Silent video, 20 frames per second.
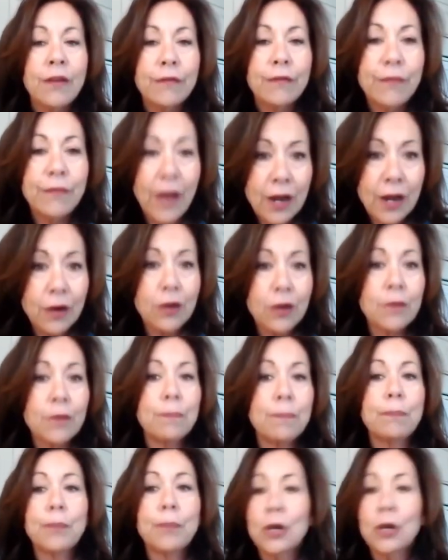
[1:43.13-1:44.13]

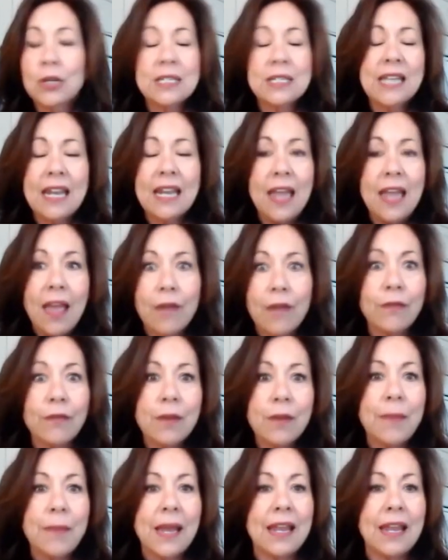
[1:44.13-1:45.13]
fire person,
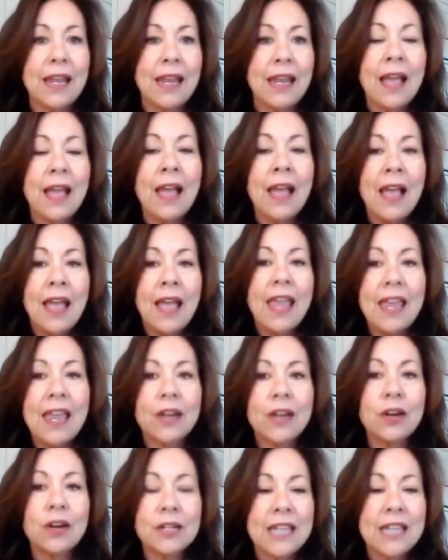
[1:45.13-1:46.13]
everybody
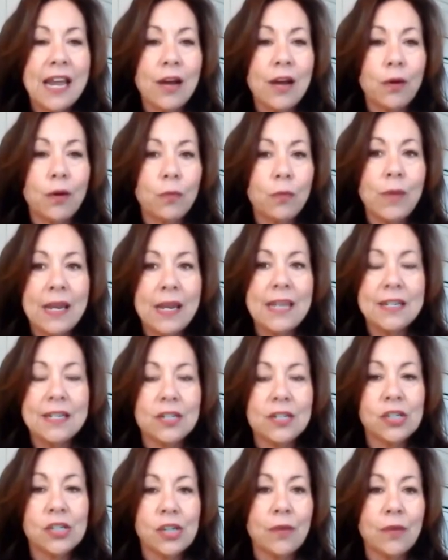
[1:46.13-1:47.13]
in our town. We need
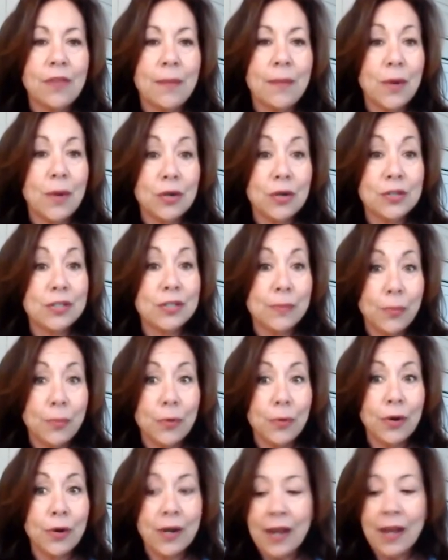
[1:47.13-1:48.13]
to show them our
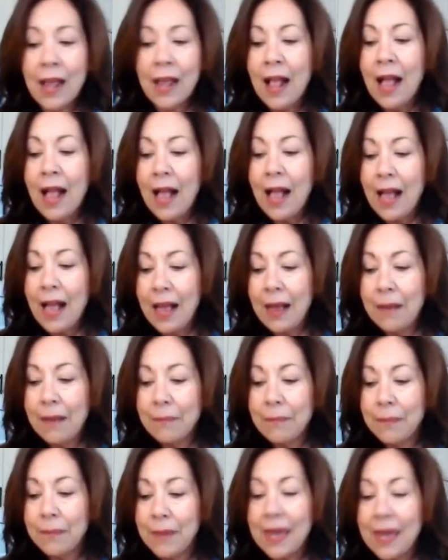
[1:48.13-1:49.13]
support.
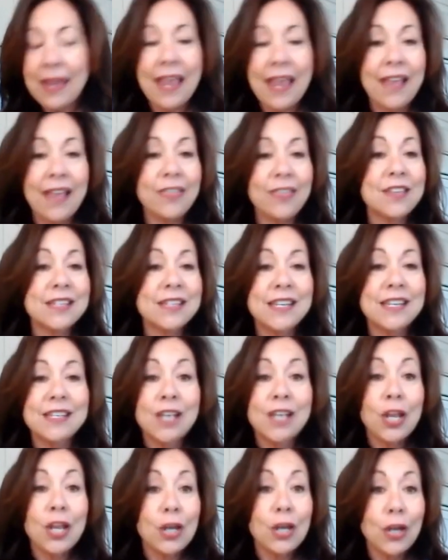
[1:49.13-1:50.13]
Um, again, this
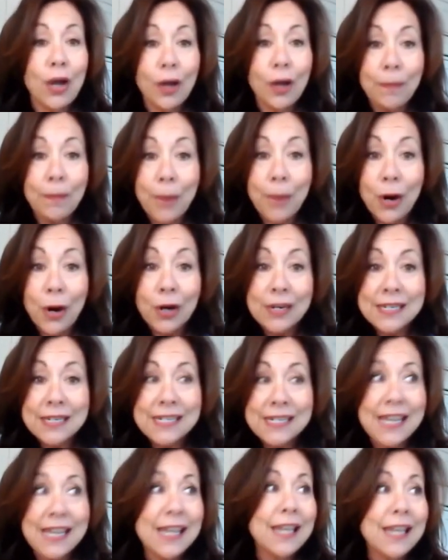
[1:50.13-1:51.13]
is
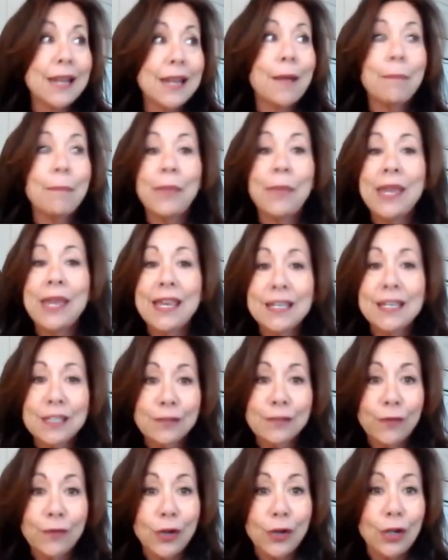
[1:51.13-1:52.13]
nonpartisan,
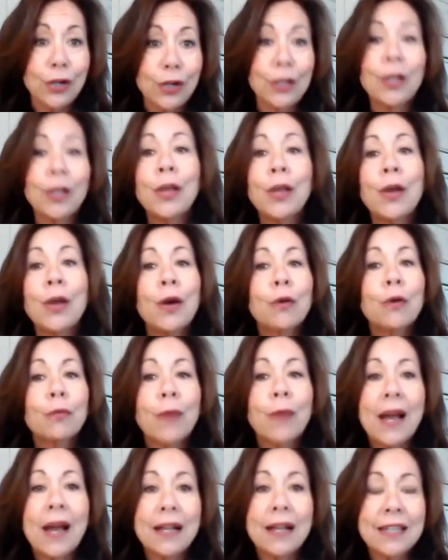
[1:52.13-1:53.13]
peaceful
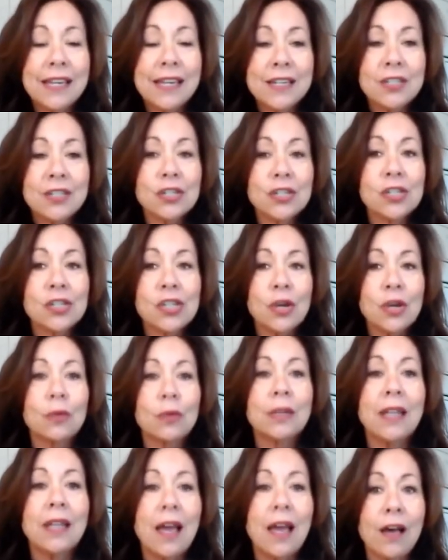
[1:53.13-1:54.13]
rally to show
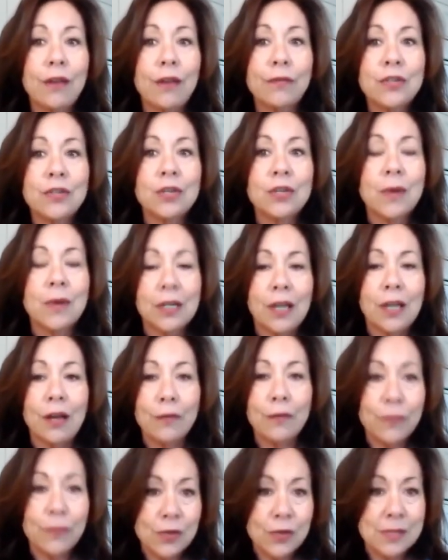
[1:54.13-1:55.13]
love to our
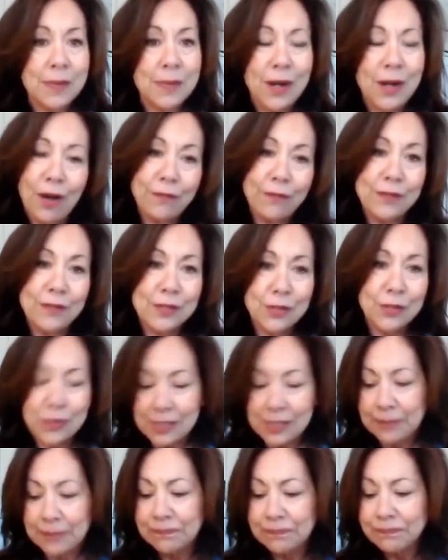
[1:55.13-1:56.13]
law enforcement officers.